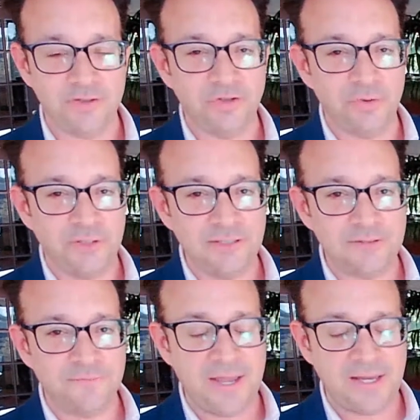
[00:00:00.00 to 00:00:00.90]
So during
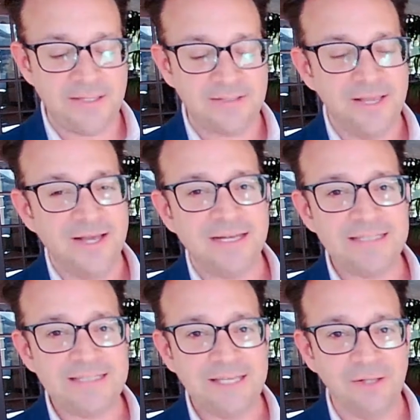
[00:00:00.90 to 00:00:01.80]
this phase,
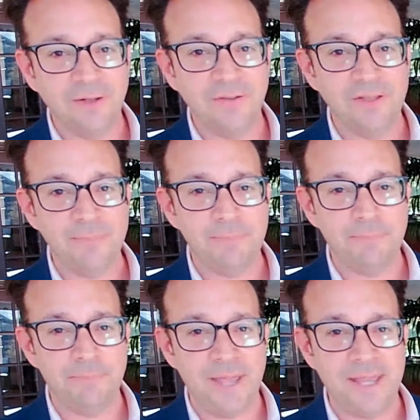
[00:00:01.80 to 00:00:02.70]
until the
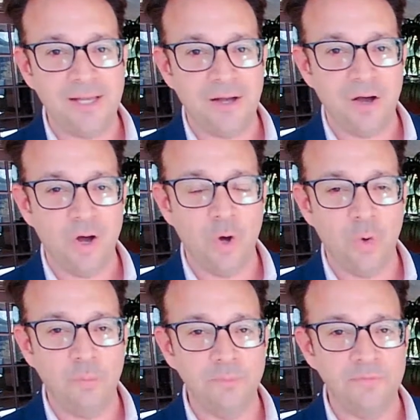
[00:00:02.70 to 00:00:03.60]
bank
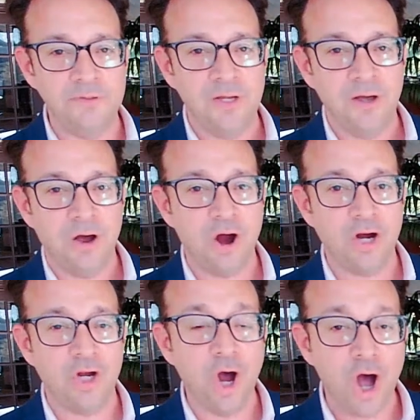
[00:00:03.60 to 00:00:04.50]
homes are
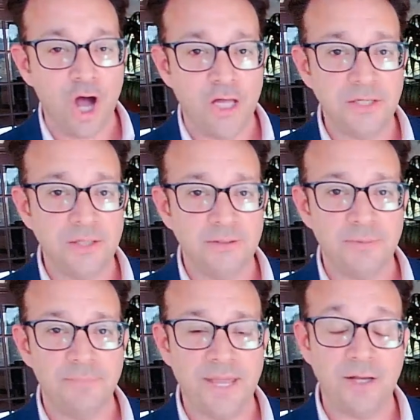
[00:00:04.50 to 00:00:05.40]
gone, the
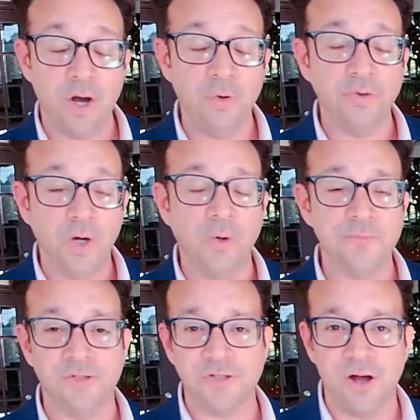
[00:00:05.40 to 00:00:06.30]
bank-owned
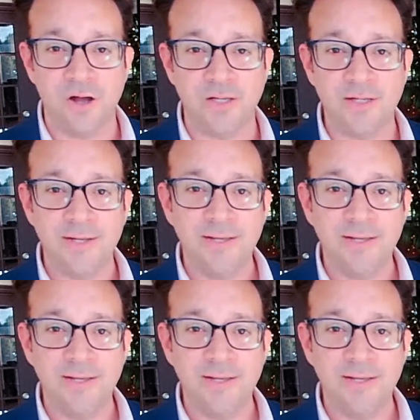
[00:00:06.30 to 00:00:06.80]
homes are gone,